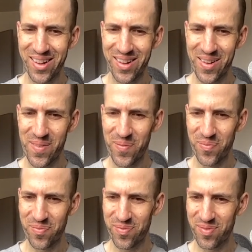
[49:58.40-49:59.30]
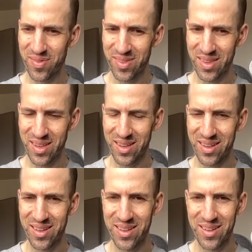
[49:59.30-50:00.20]

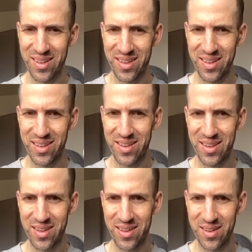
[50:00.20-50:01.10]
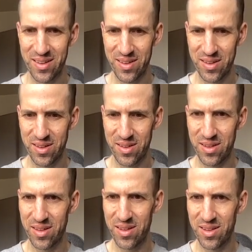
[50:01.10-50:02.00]

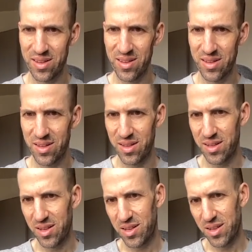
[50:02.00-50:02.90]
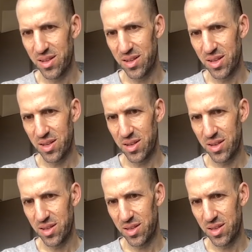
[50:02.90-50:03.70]
[no speech]